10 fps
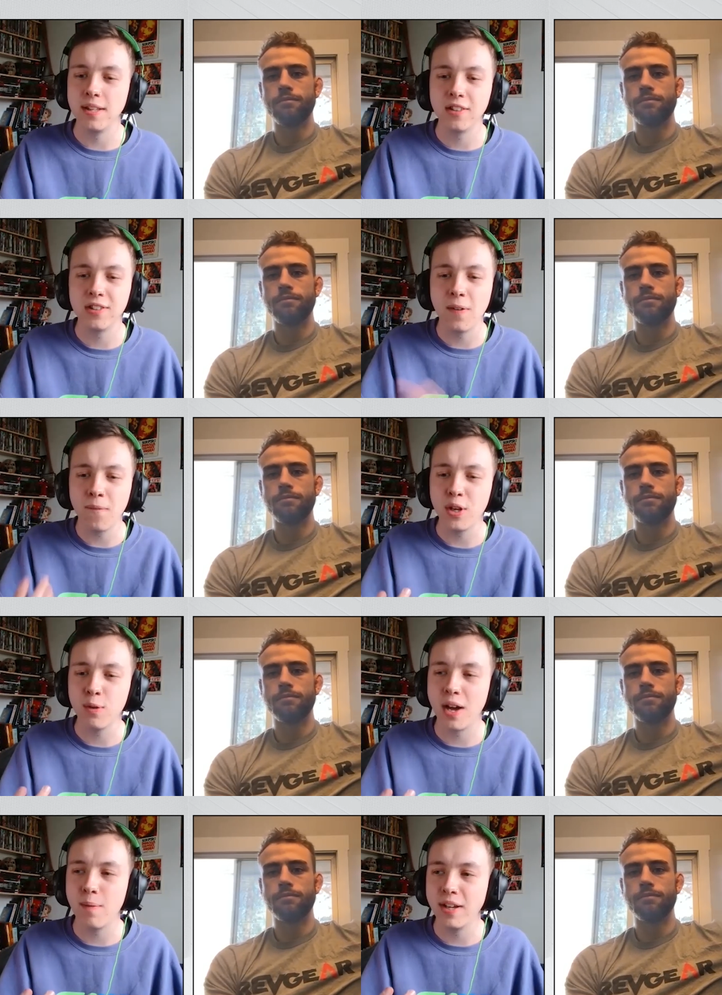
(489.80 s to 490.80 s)
Speaker 1: Does it feel
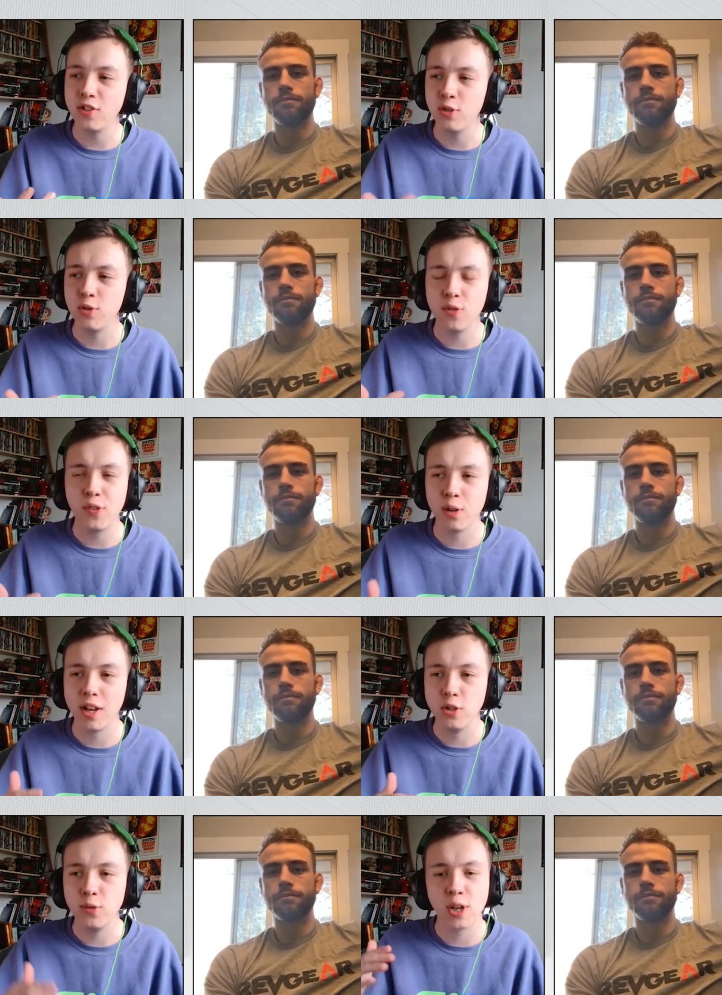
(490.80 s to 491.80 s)
that way to you? Do you feel like
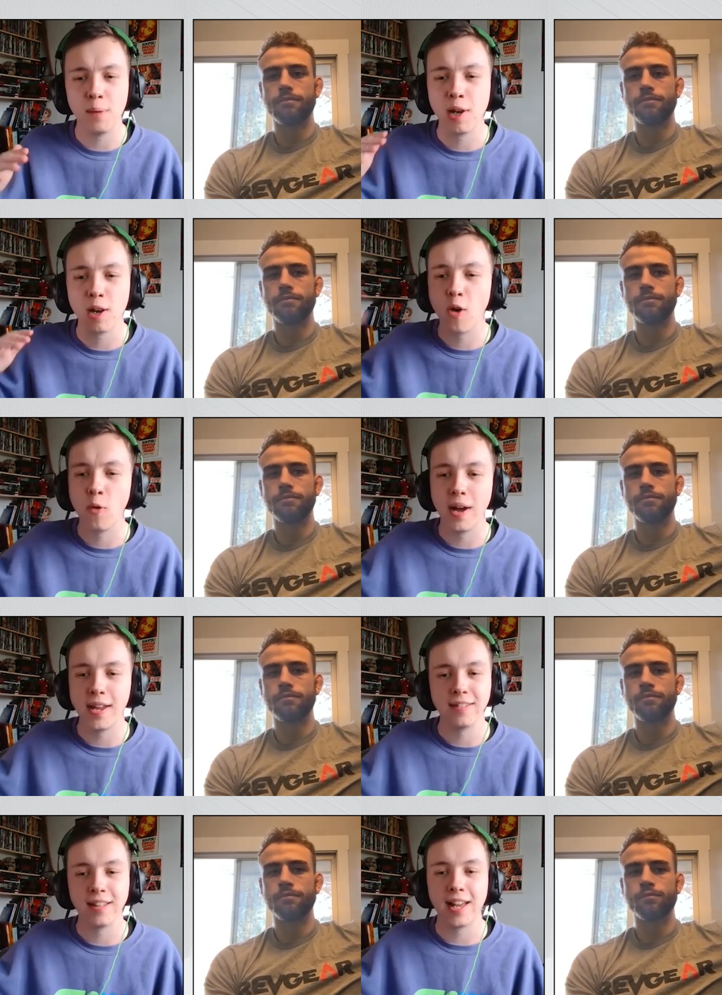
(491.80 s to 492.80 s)
you've come a long way
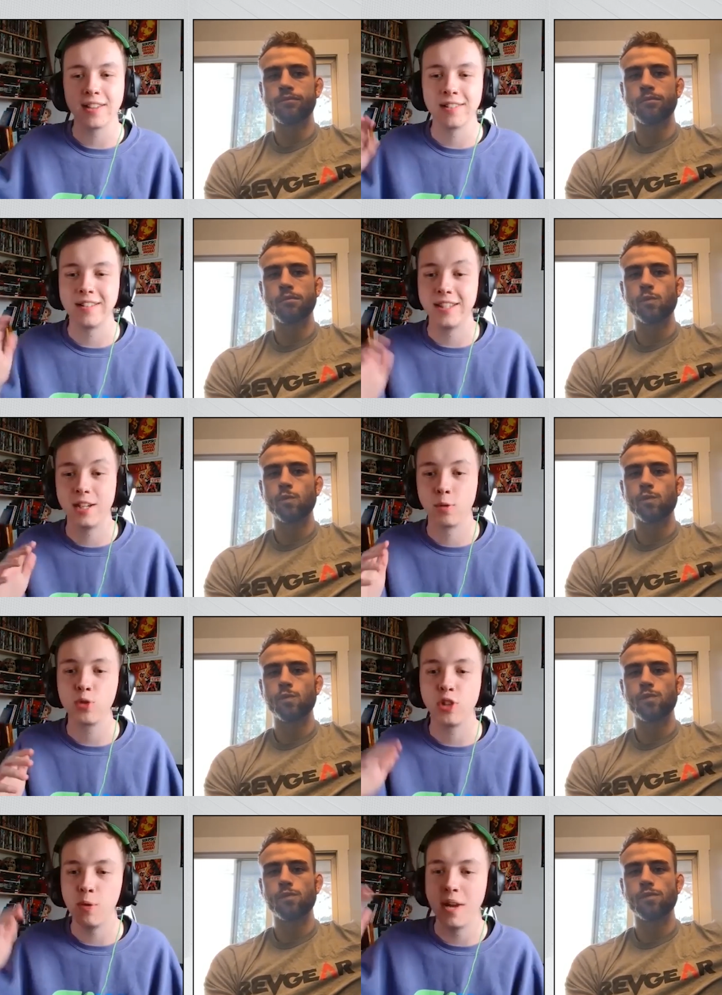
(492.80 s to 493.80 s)
in the last like year or
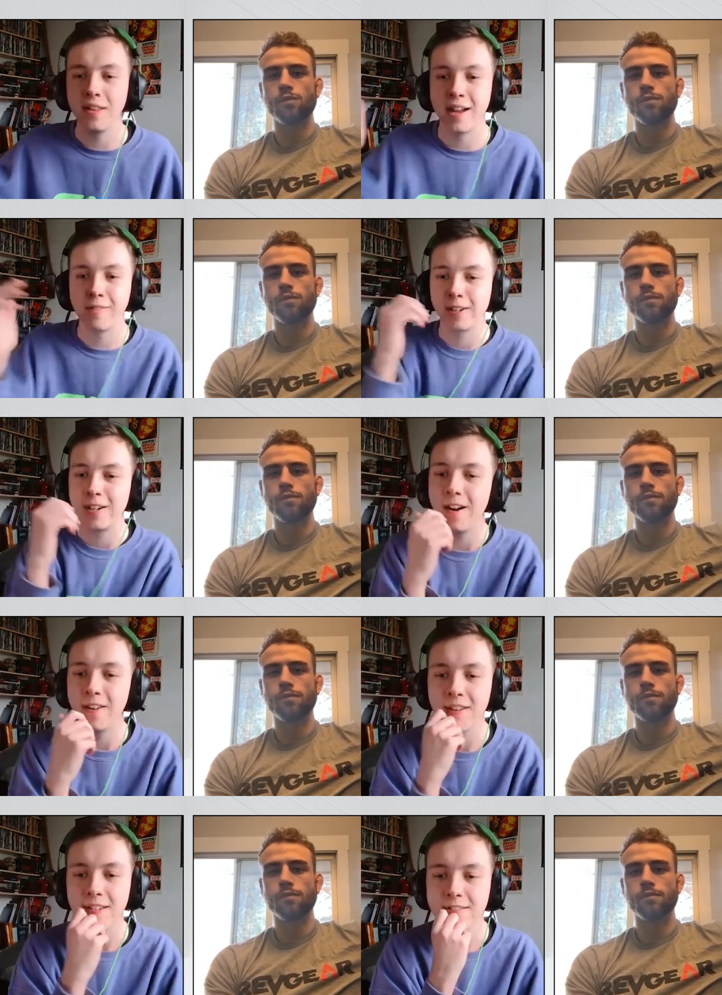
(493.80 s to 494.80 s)
so in that regard?
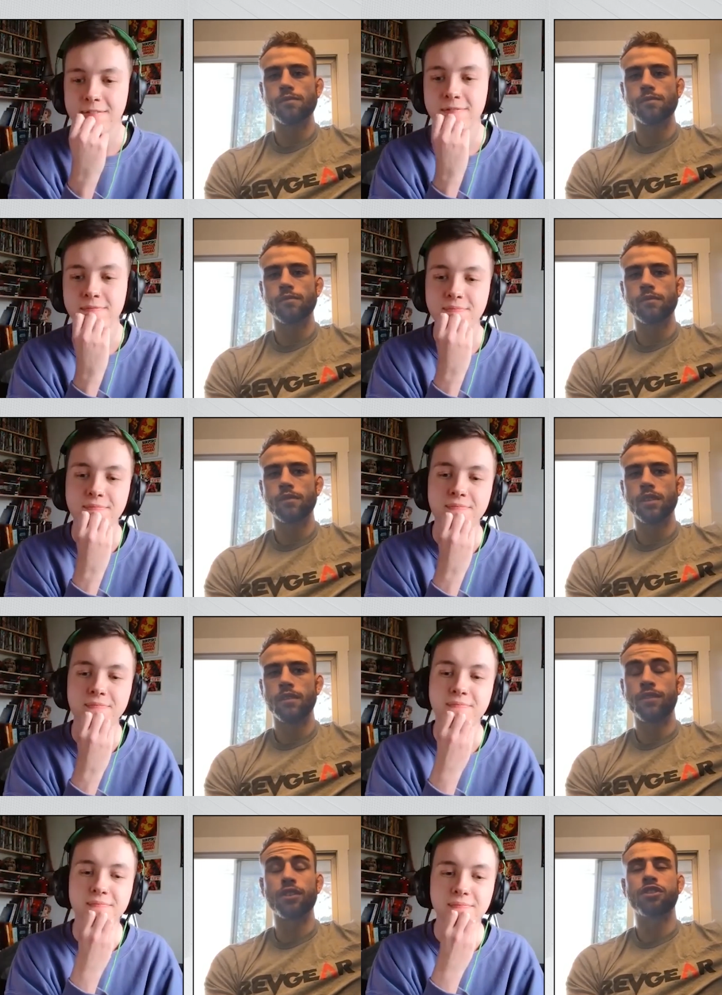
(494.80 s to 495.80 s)

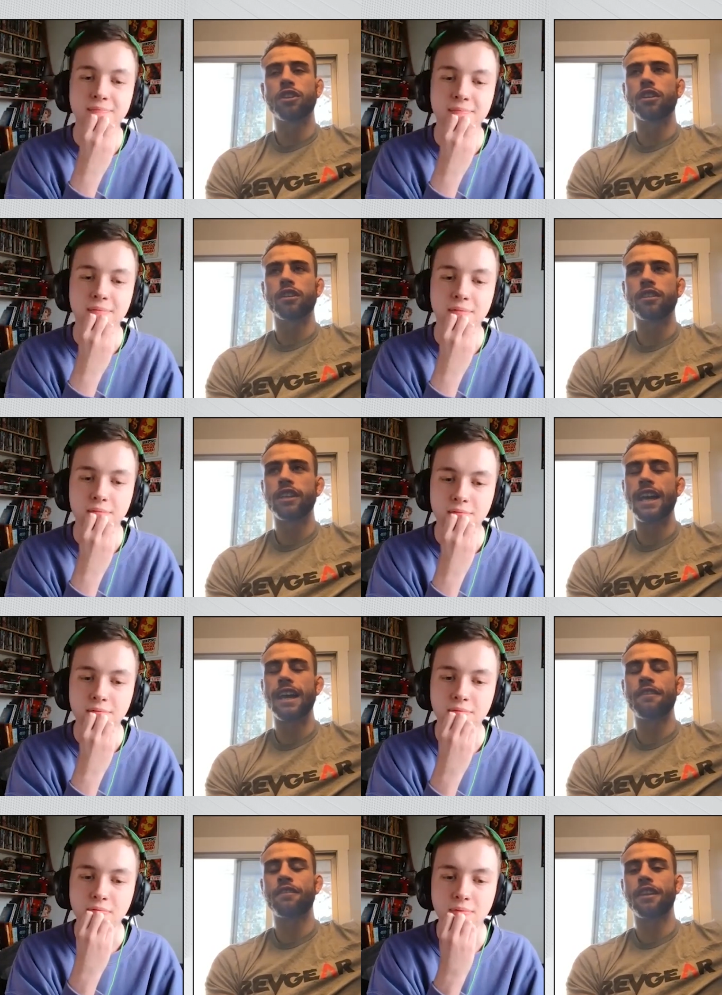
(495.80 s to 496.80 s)
Speaker 2: For sure. Yeah,
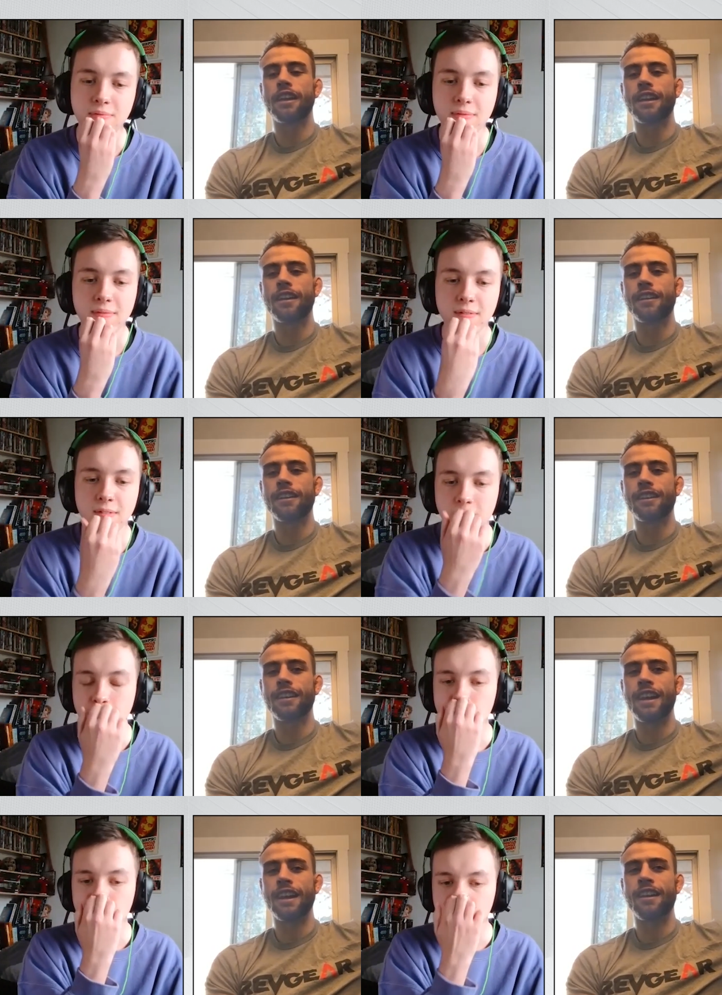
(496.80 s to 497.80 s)
I feel like I
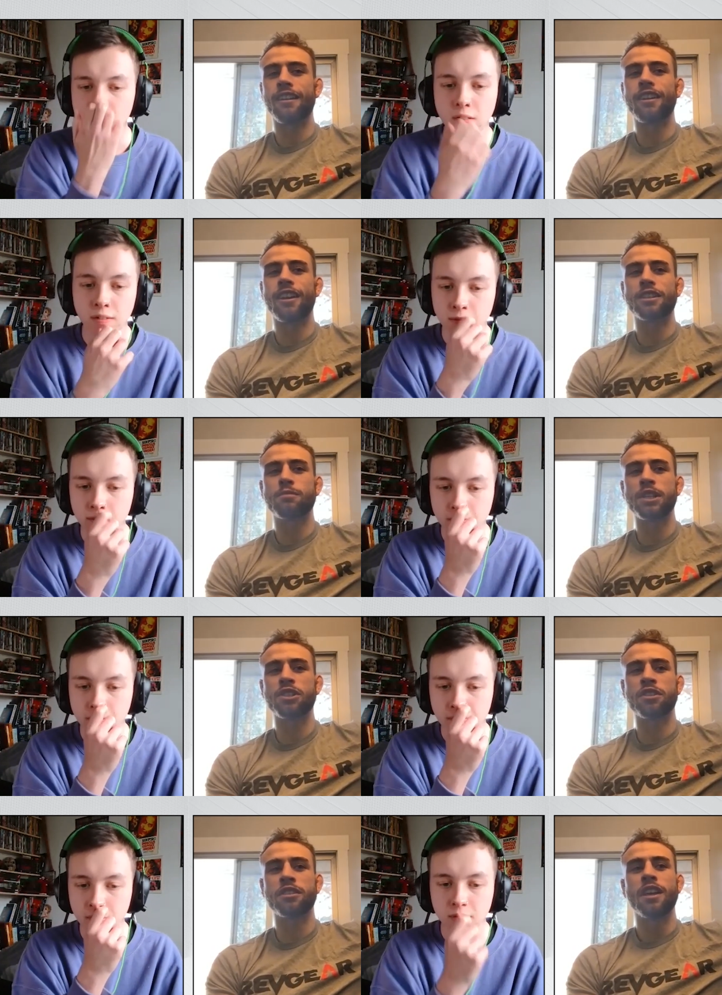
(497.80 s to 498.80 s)
I got a lot of
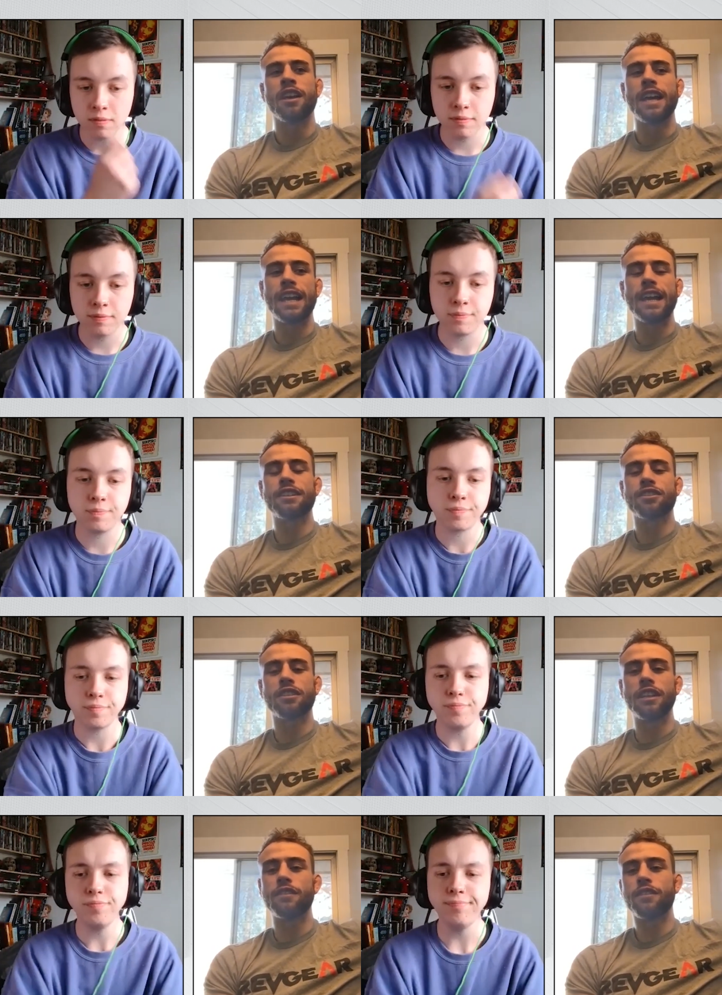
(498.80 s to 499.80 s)
experiences and I just
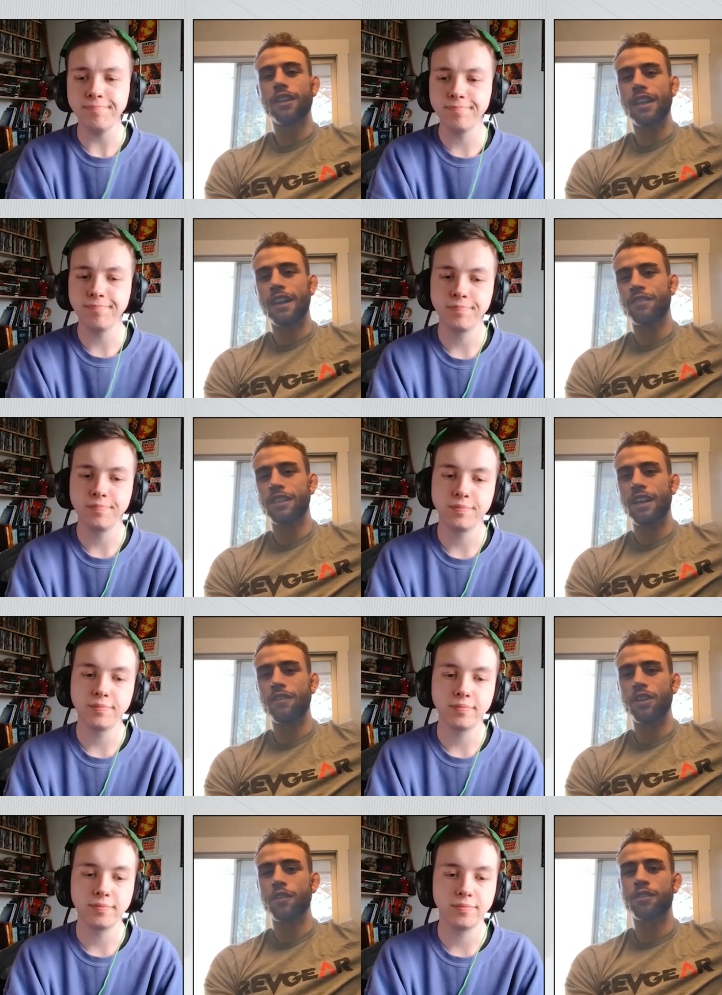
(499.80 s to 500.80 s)
live the lifestyle of
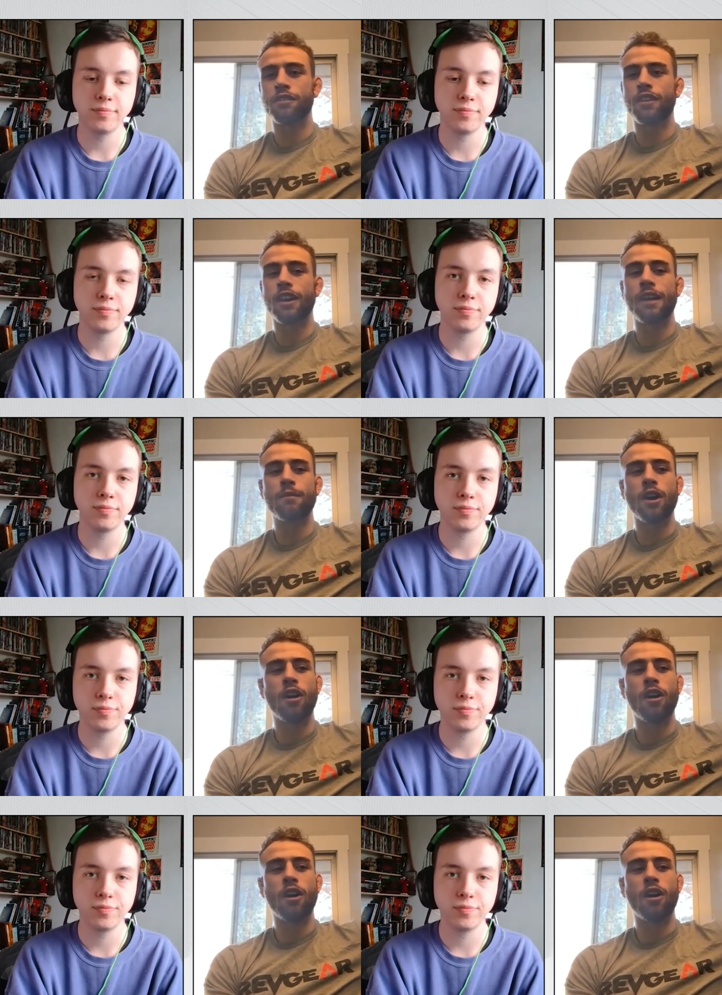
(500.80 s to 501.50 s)
a UFC fighter. I'm